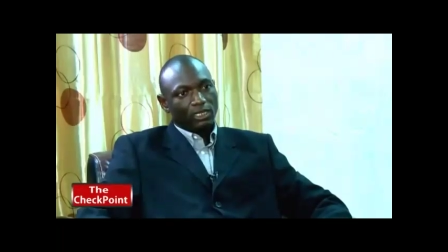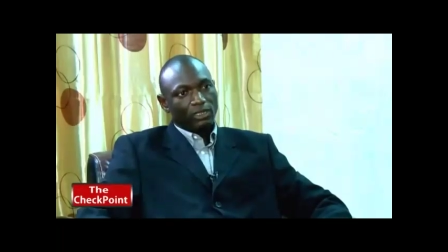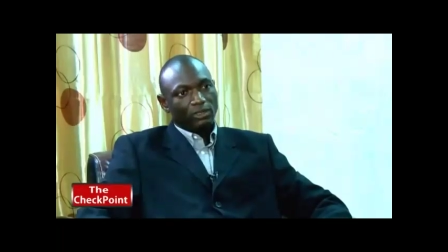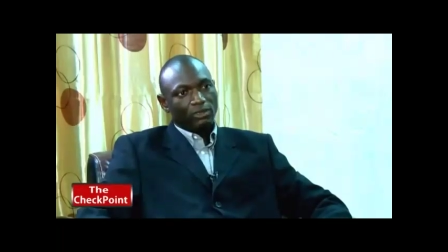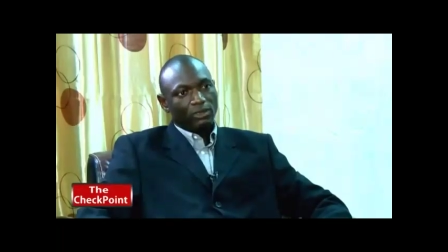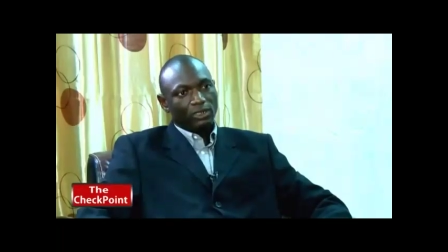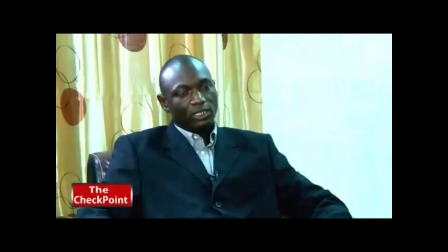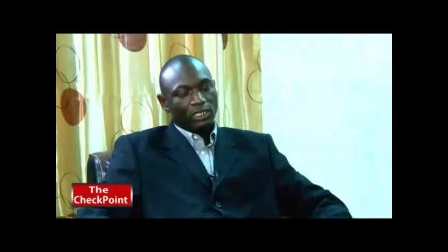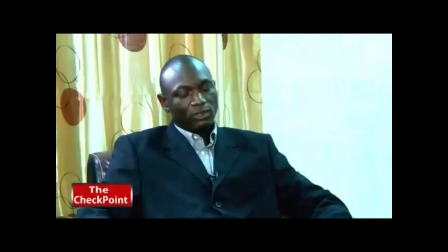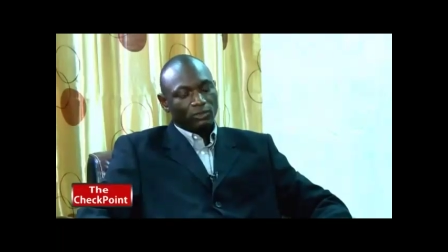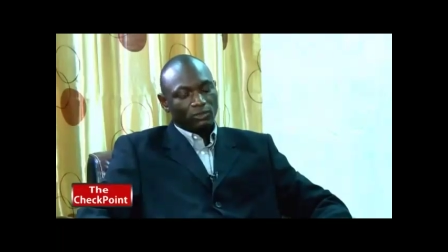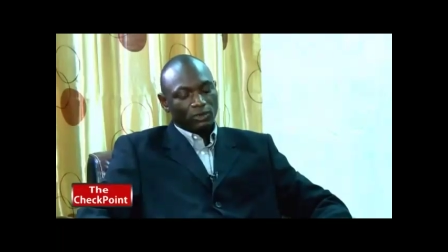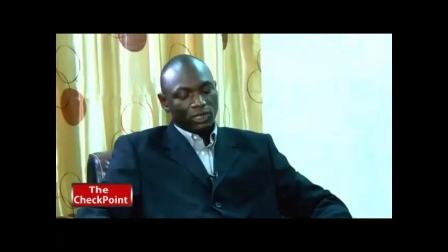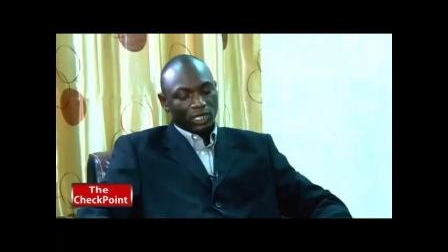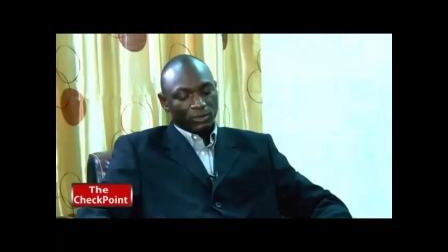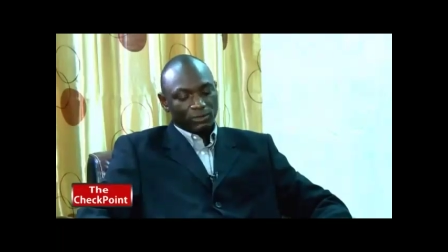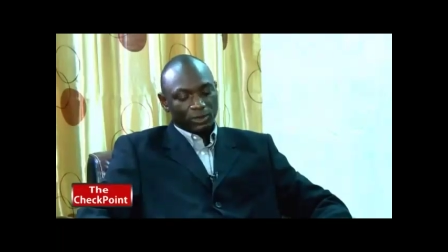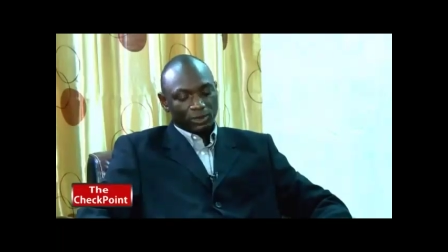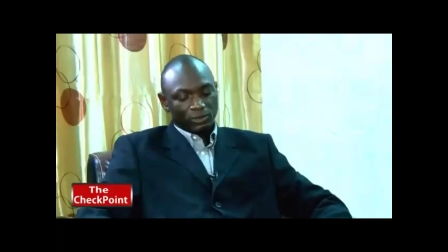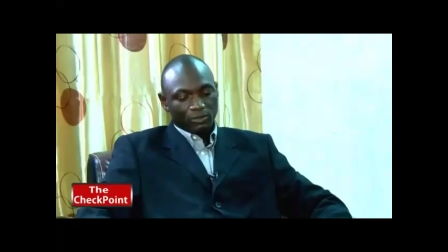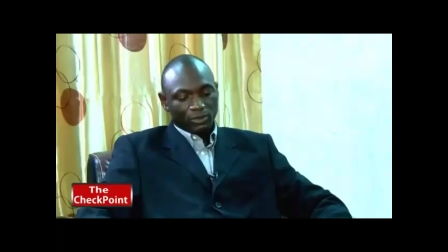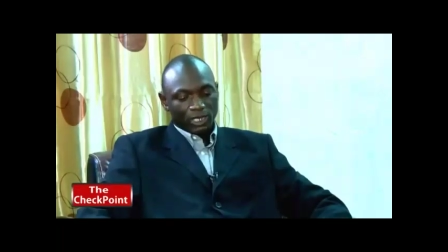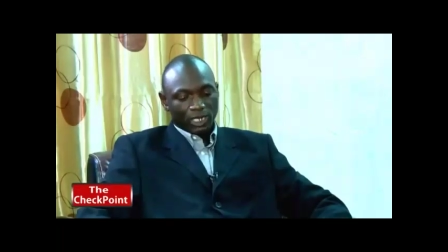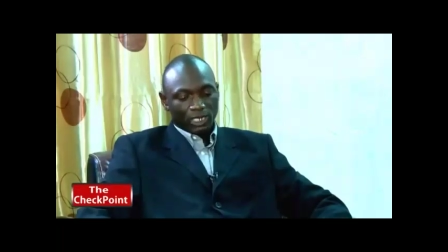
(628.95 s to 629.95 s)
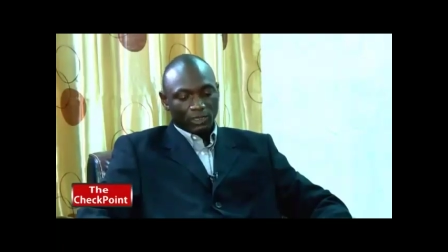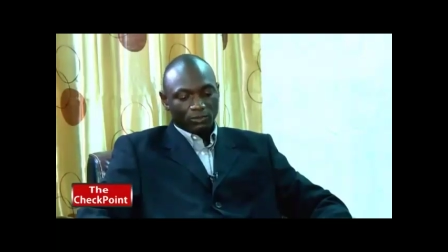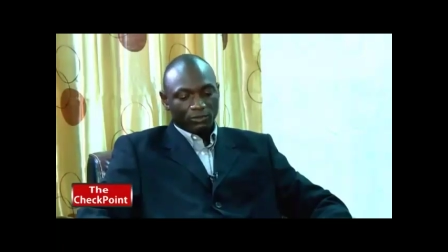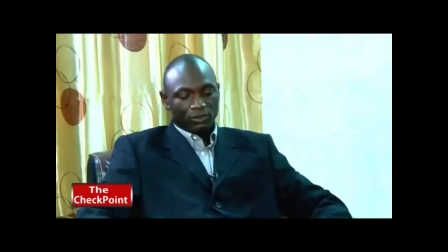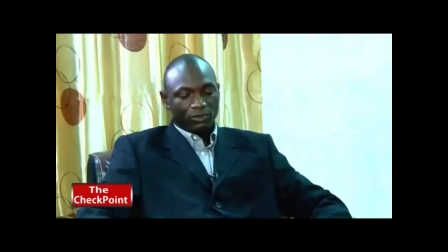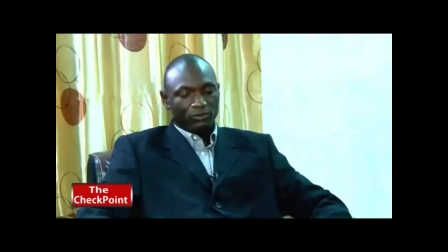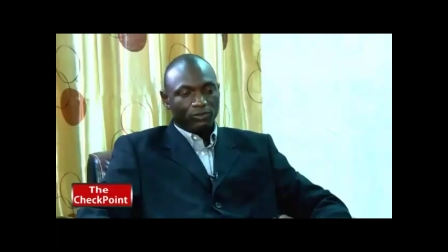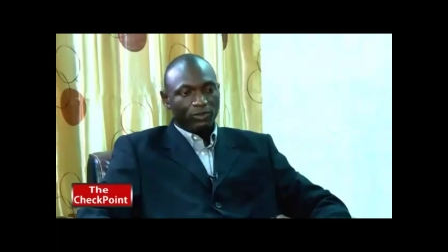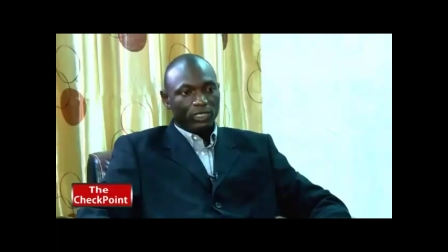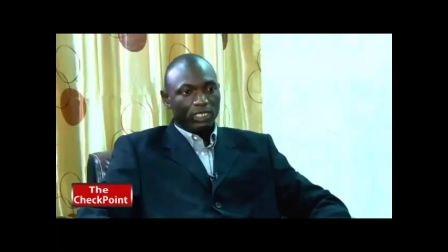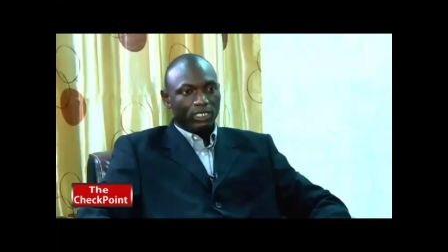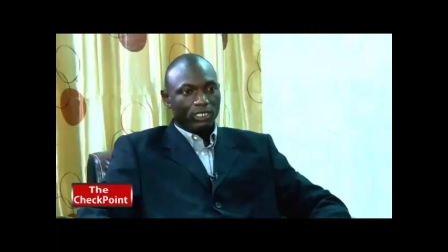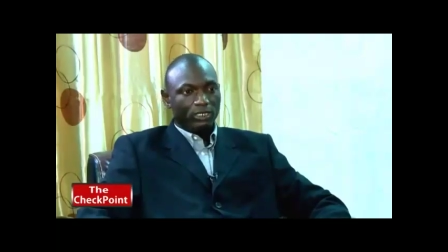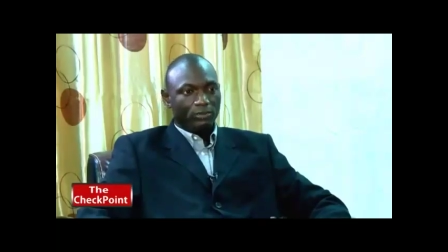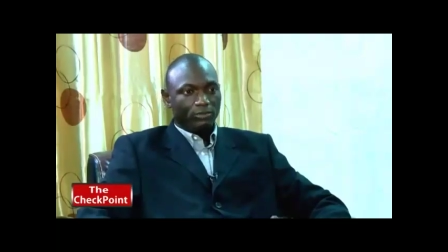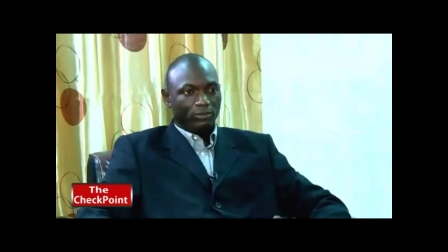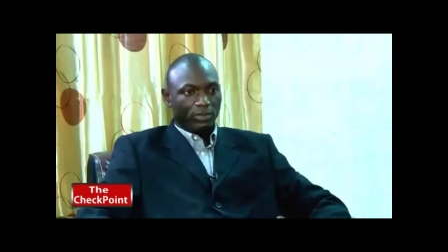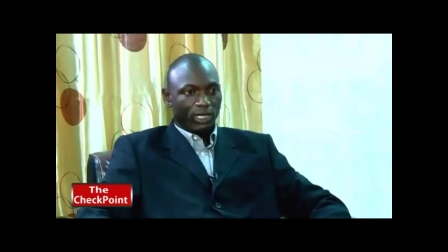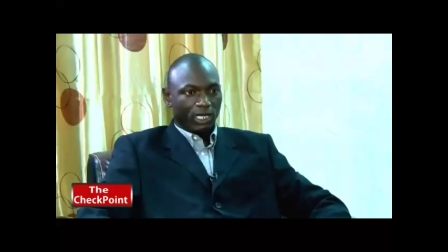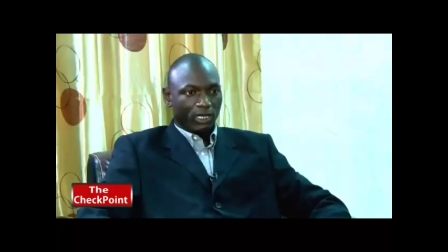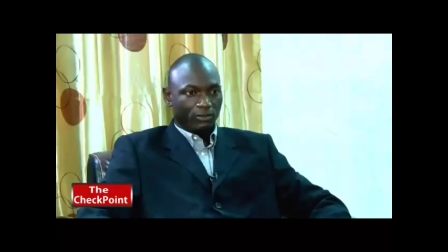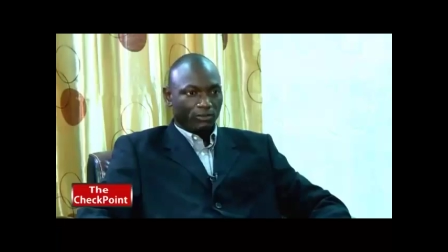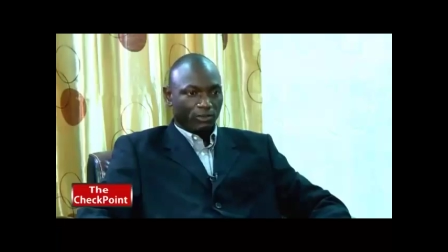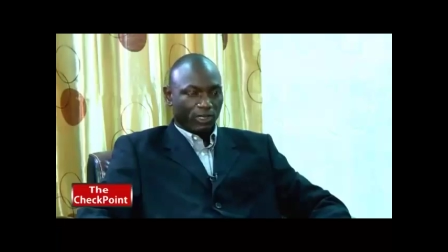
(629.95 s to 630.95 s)
You don't think it would have been better if we faced the
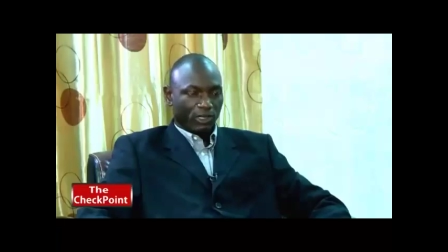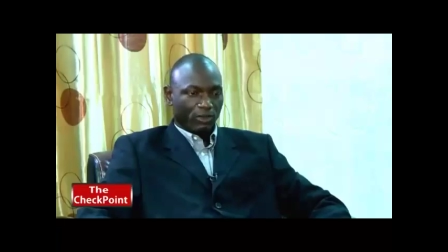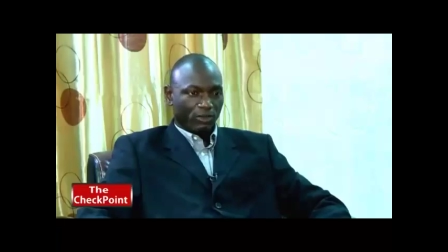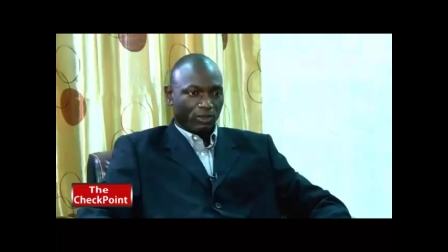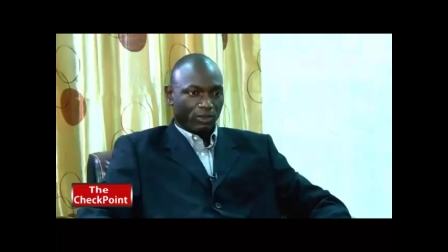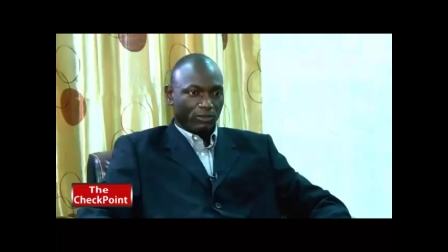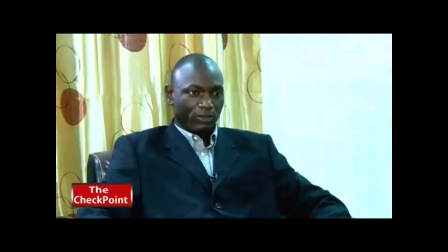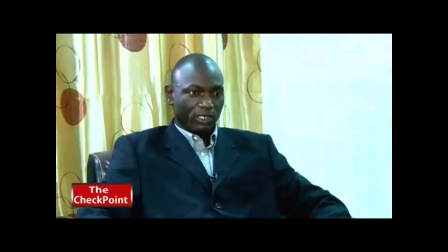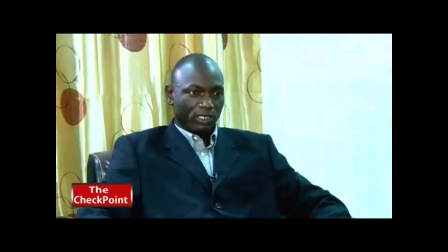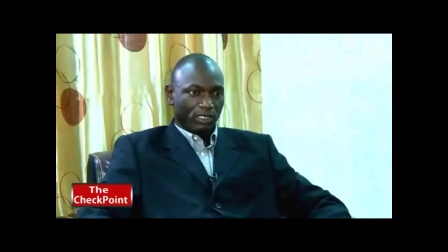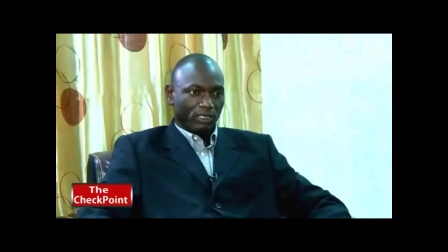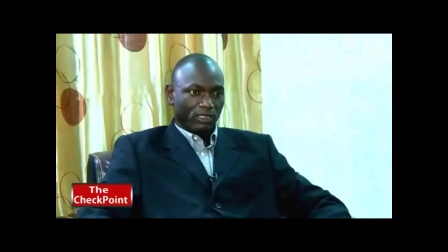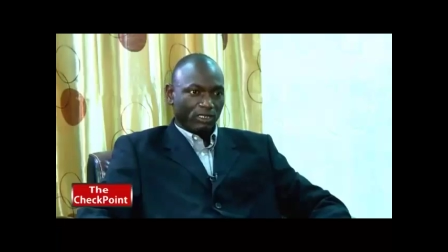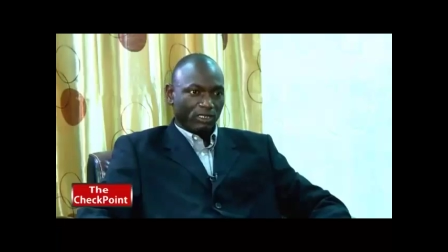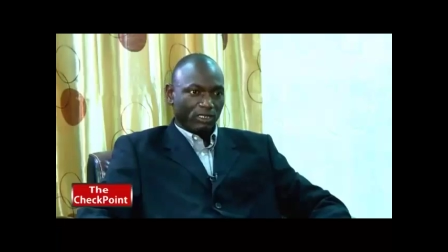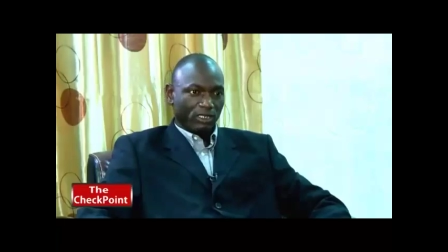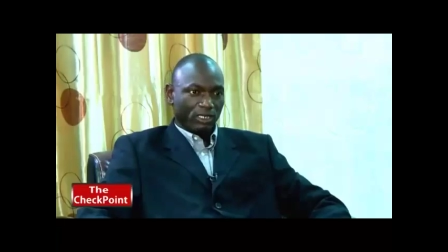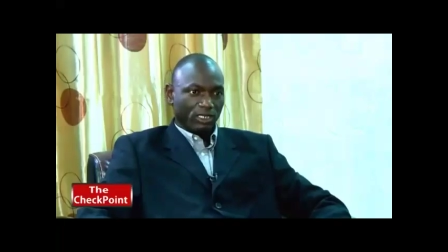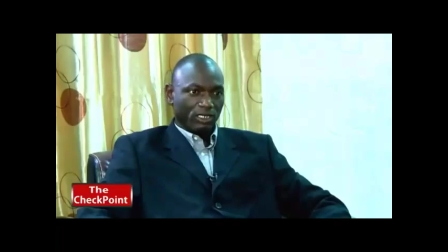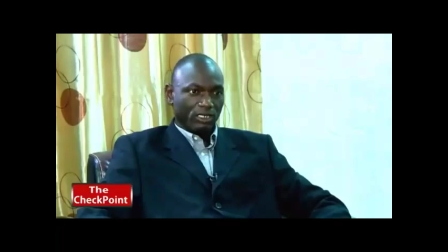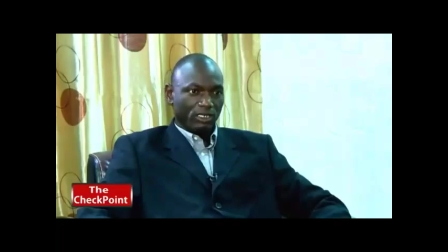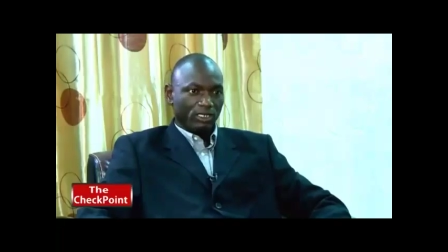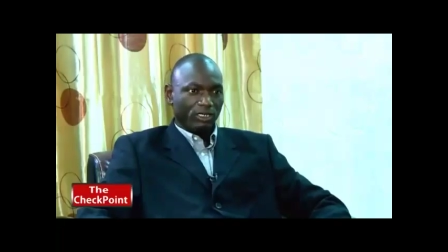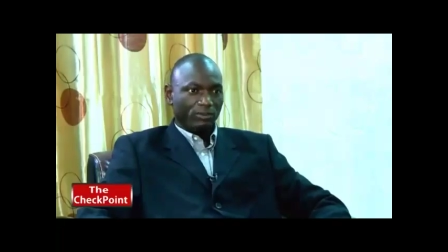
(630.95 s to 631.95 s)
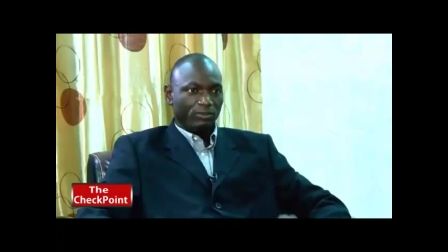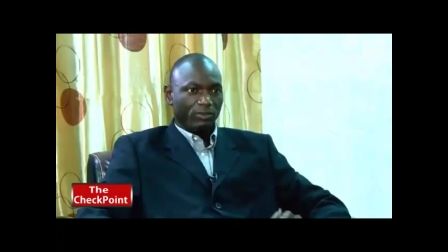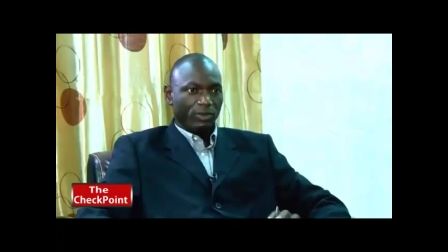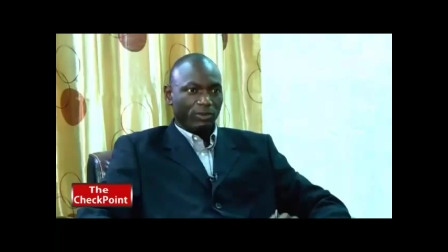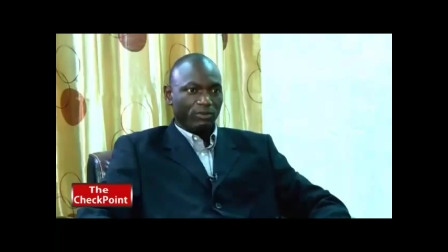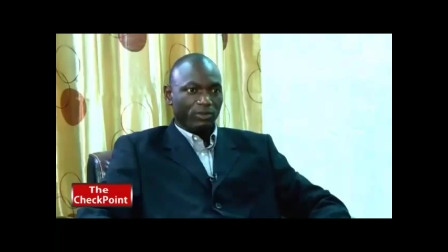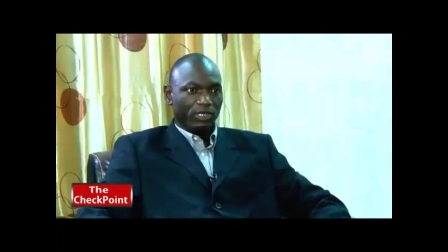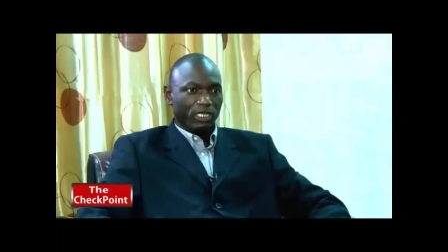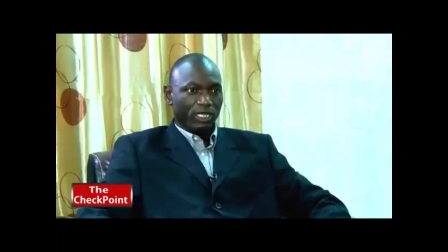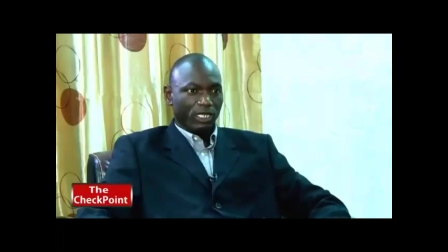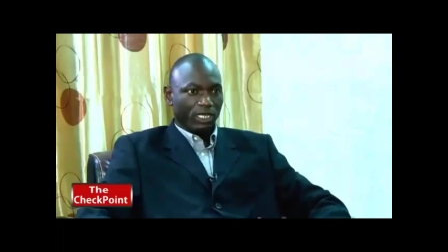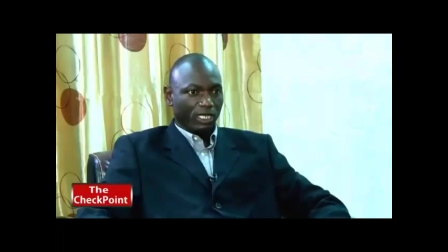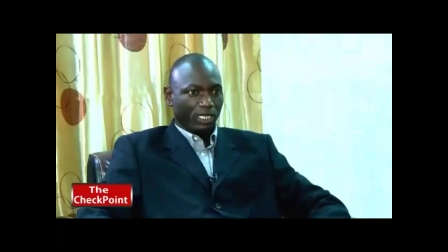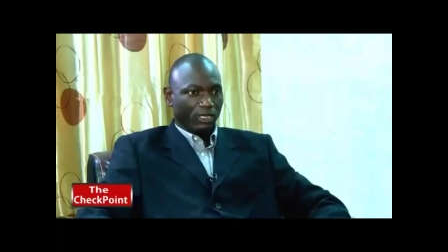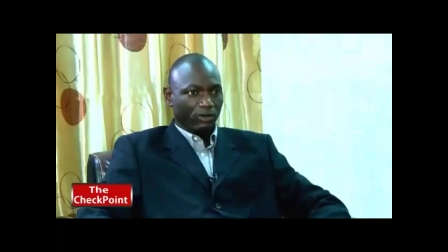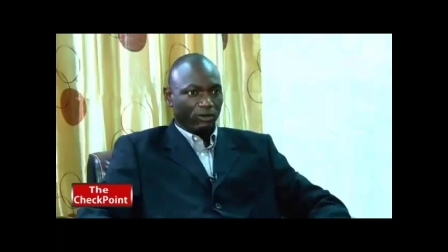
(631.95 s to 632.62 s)
PACPEC committee, that is the public